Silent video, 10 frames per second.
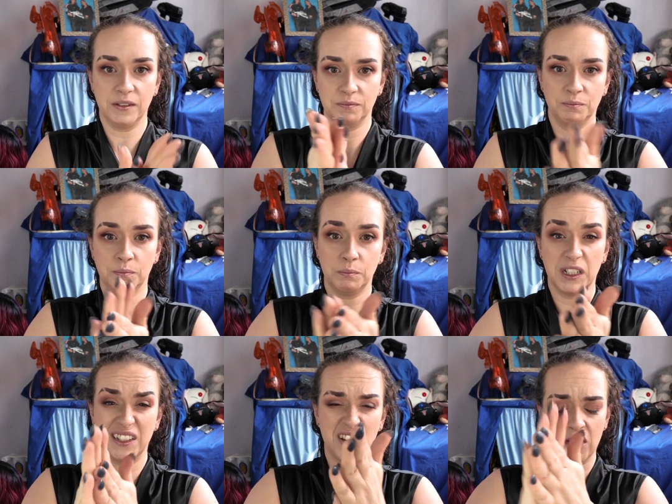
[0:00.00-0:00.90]
a
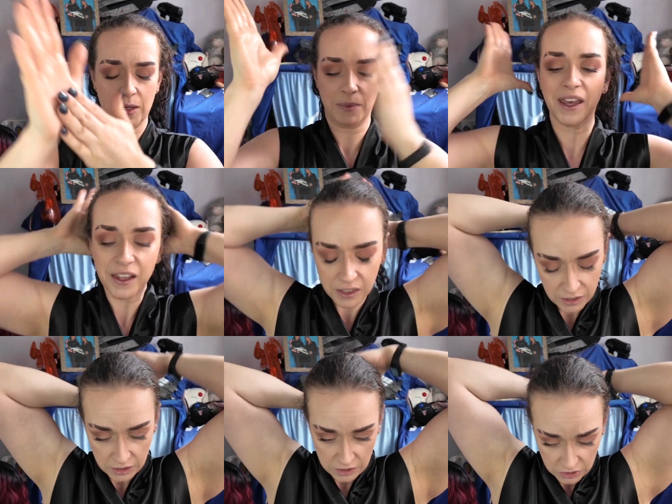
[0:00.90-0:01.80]
tiny bit,
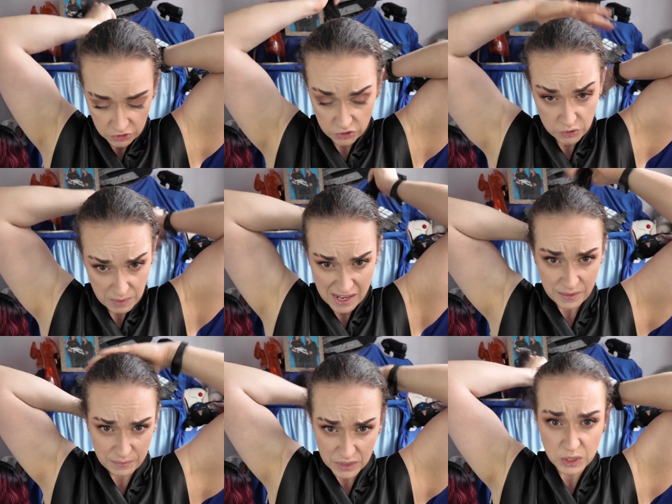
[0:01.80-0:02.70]
just through here,
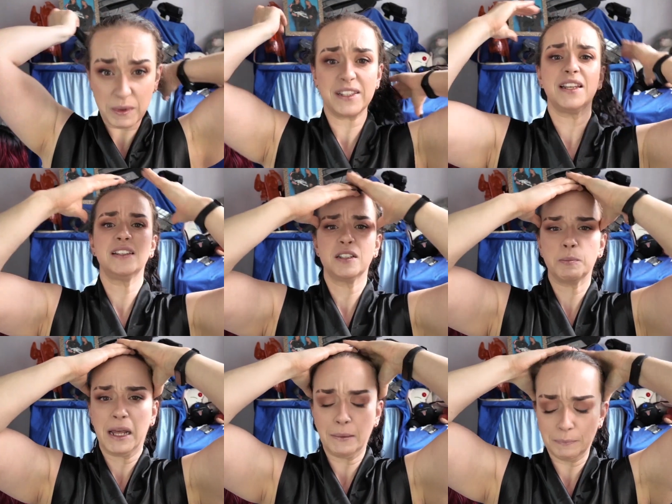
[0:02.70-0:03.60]
just makes it easier to apply.